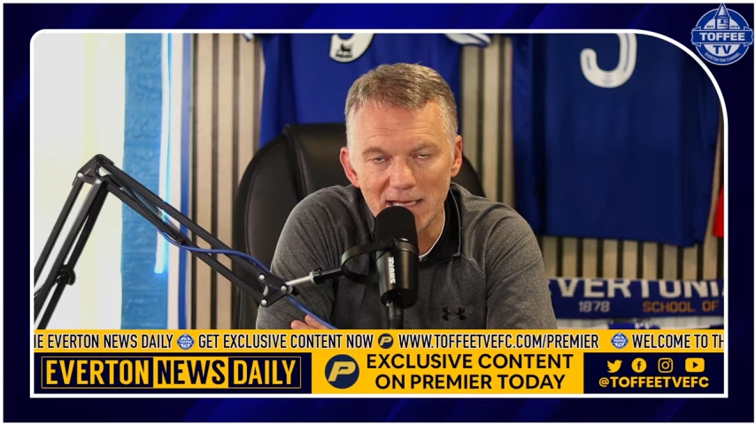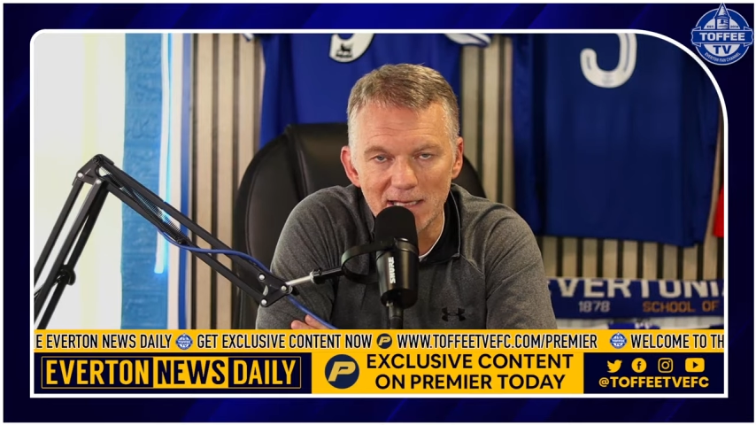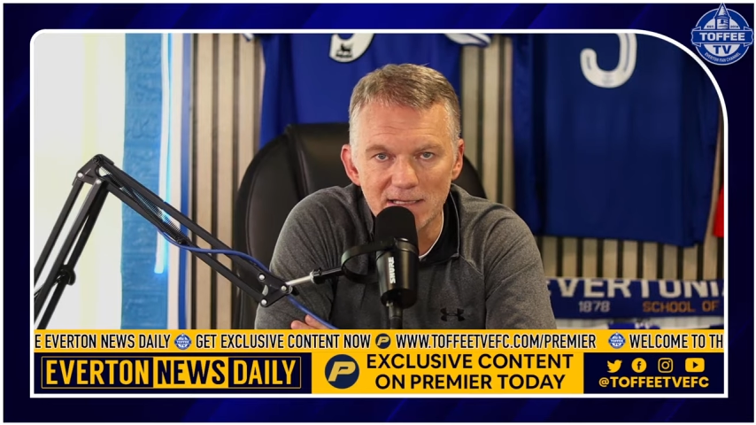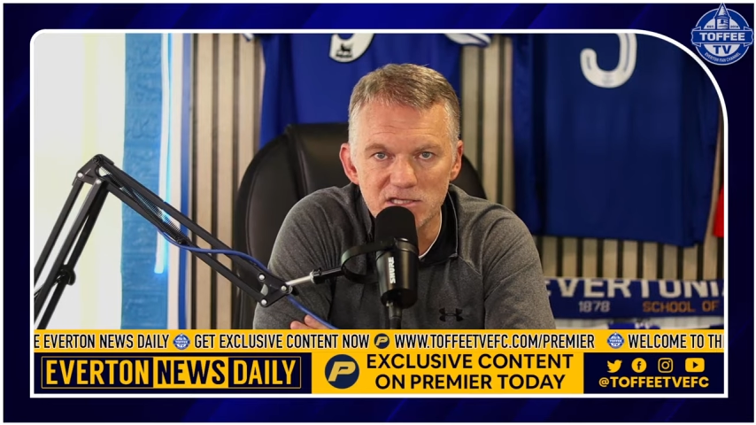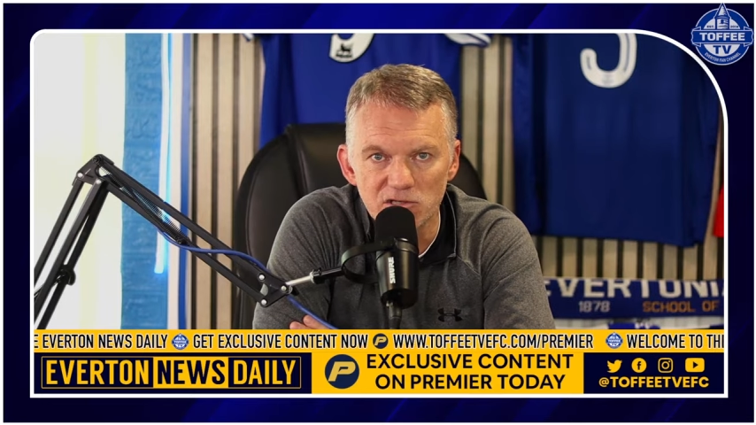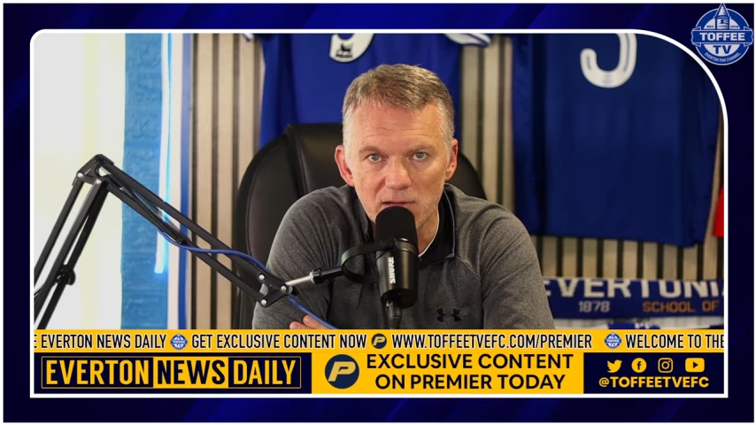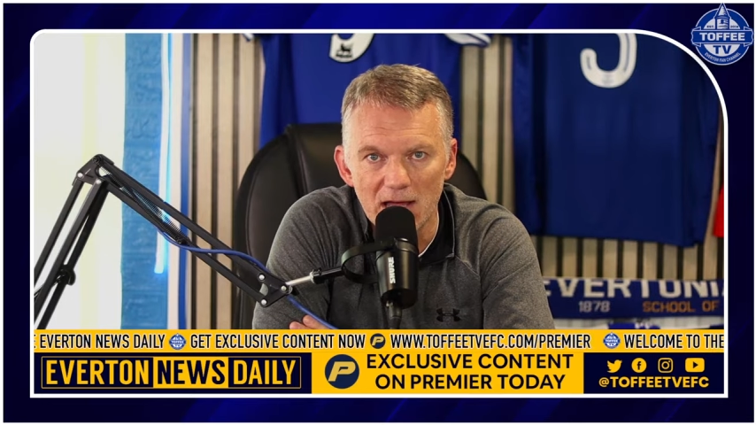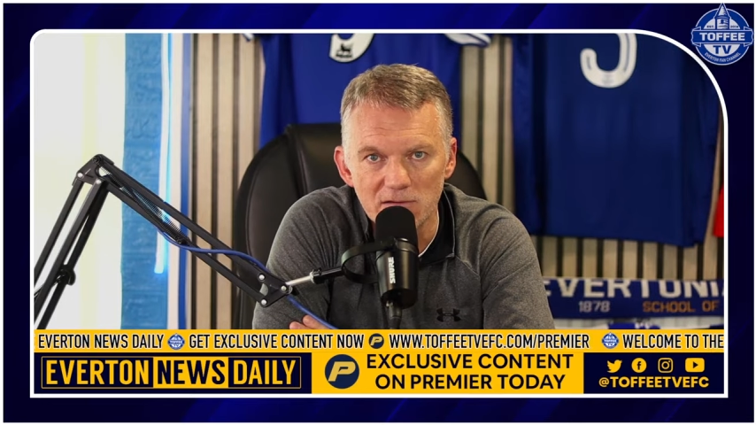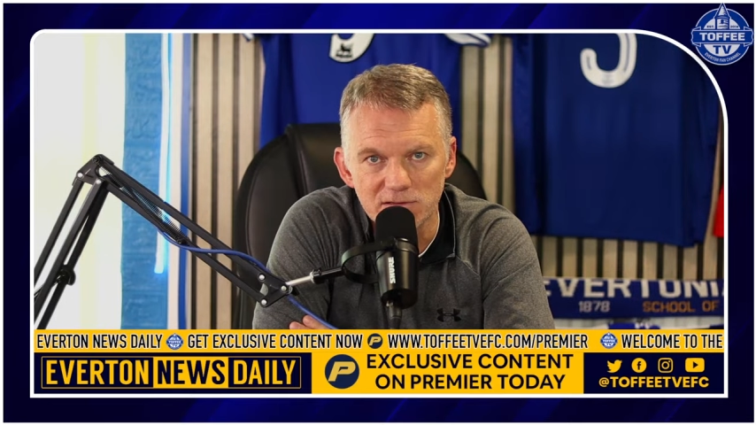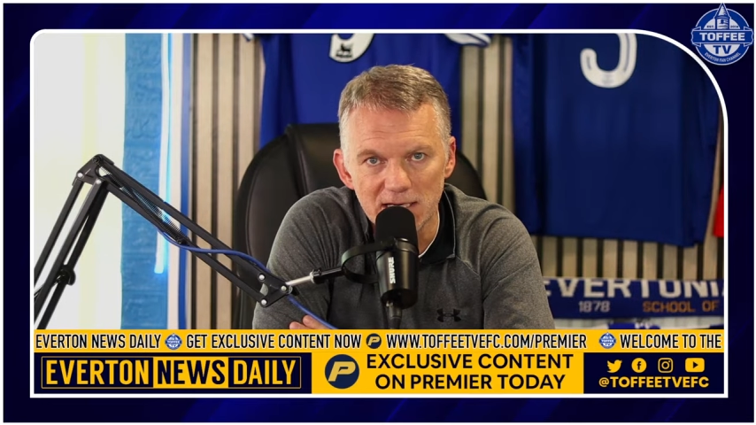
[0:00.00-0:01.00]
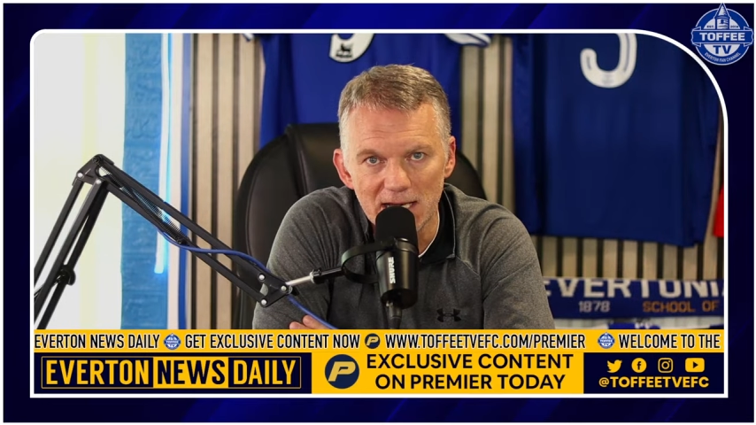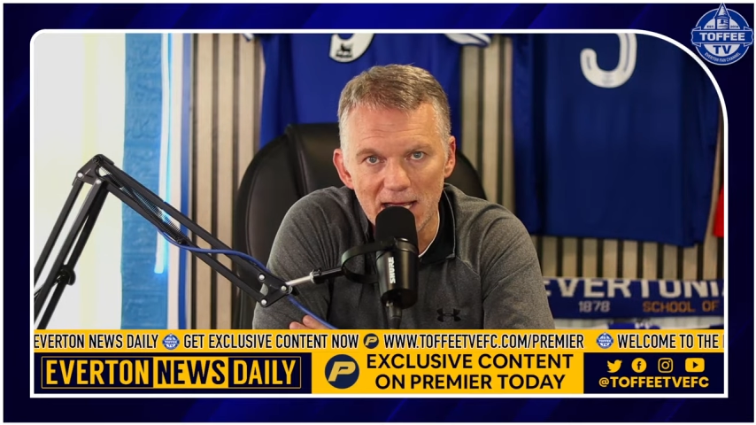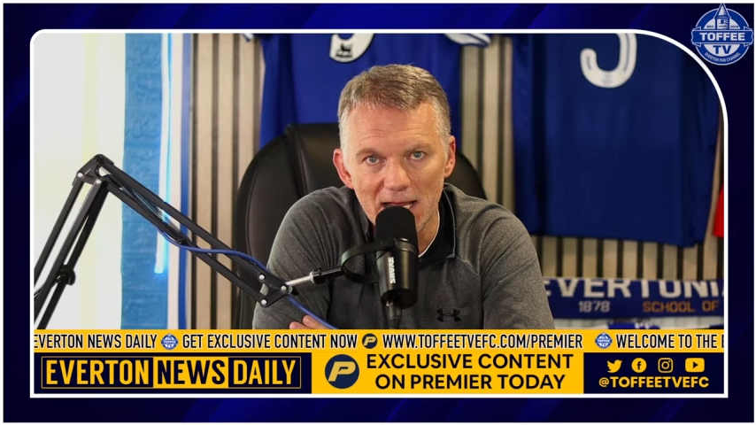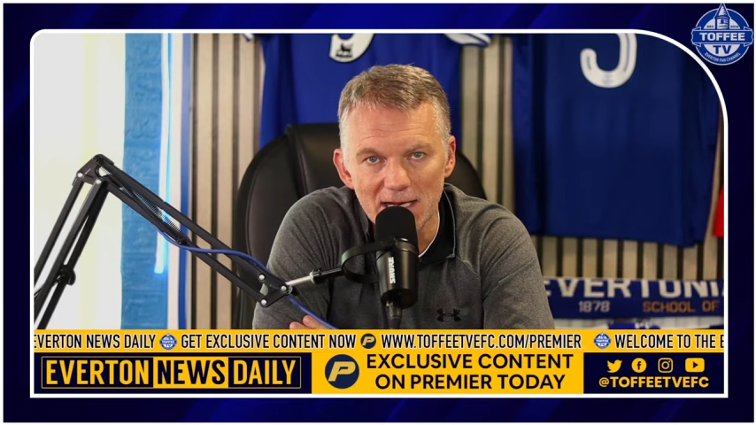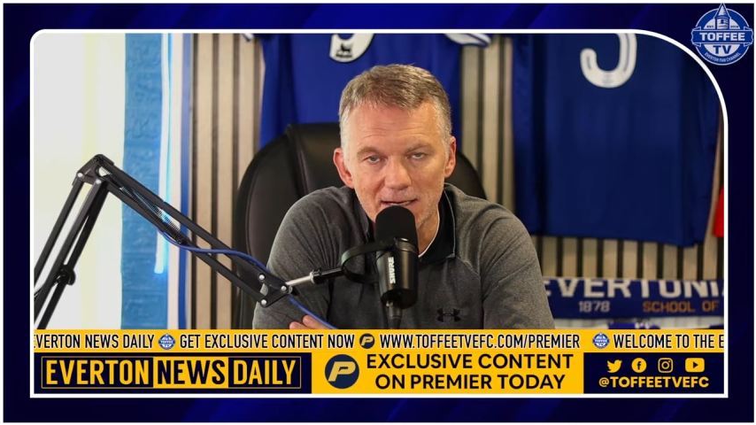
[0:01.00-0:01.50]
in
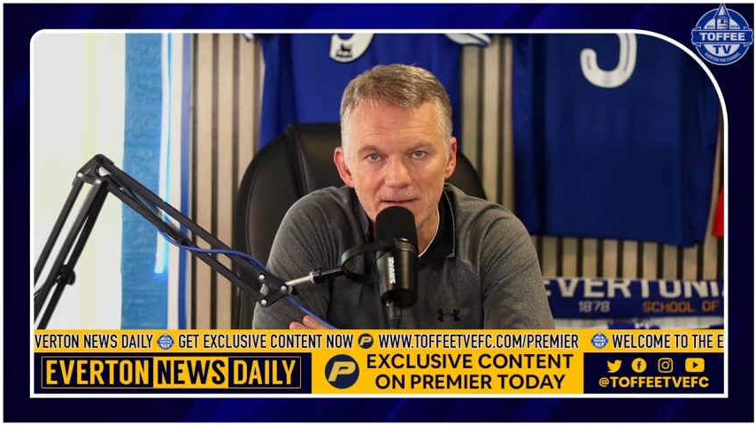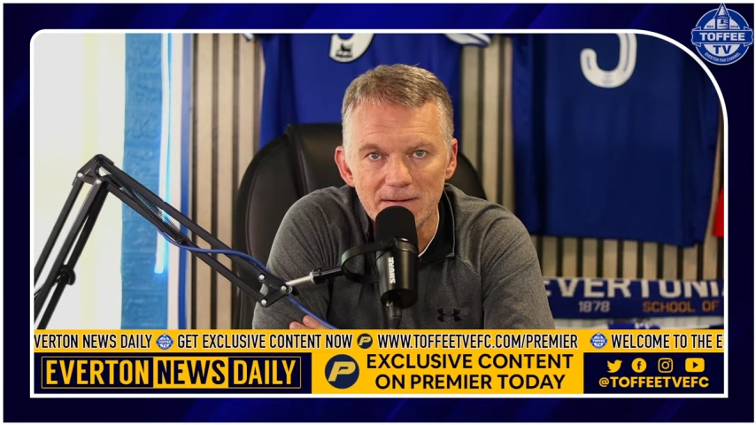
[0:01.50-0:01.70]
2009, and